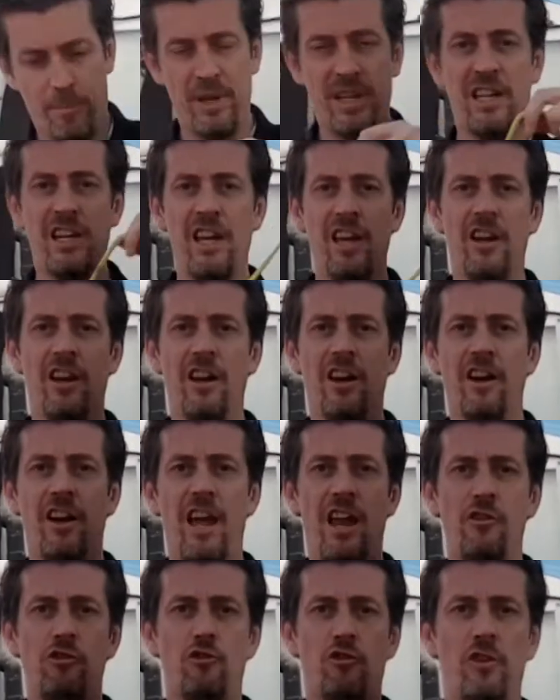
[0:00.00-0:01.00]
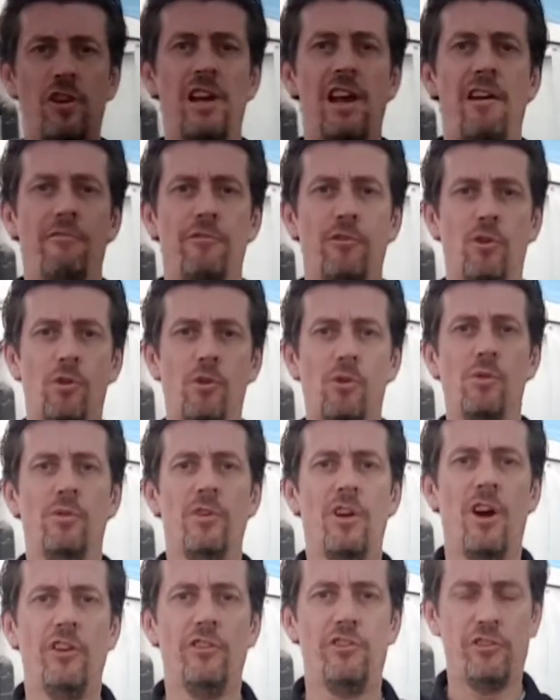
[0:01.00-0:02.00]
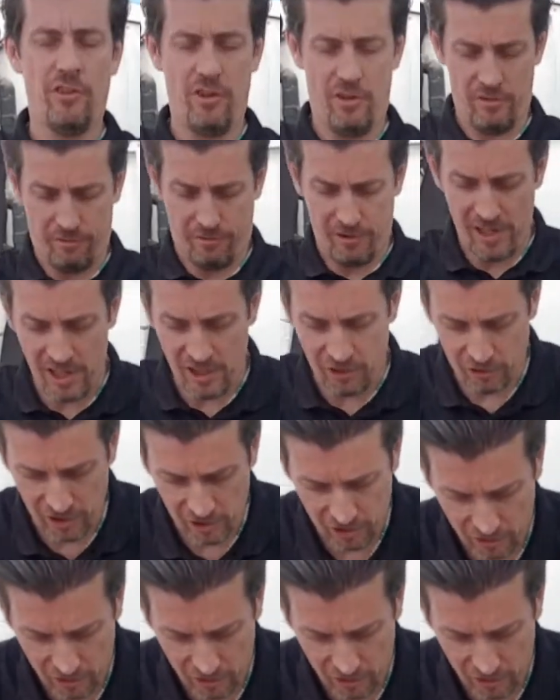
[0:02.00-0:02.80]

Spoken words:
beginner, entry level, nice and easy to